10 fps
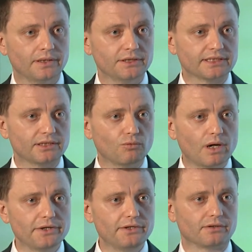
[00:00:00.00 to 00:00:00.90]
Just in
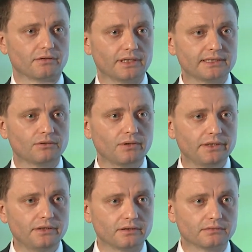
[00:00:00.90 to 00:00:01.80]
1 year, less than 1
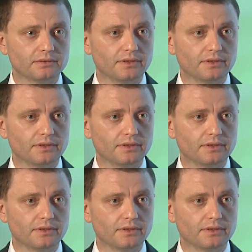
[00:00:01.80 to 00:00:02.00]
year.